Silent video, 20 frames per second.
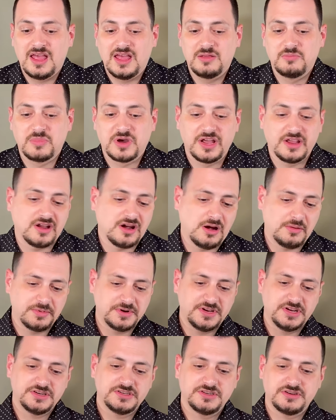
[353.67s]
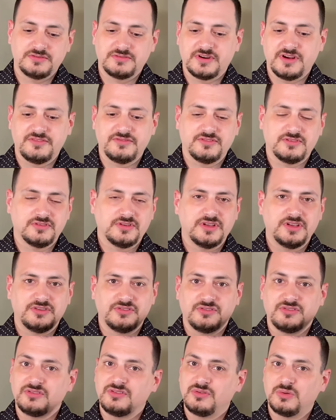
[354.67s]
and my competition rifle
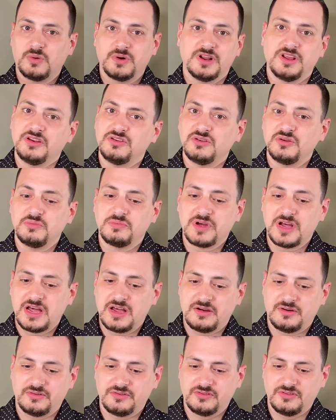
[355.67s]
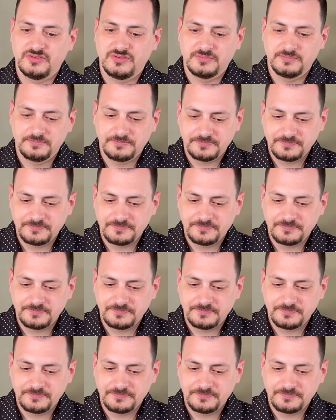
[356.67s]
is twenty-two pounds.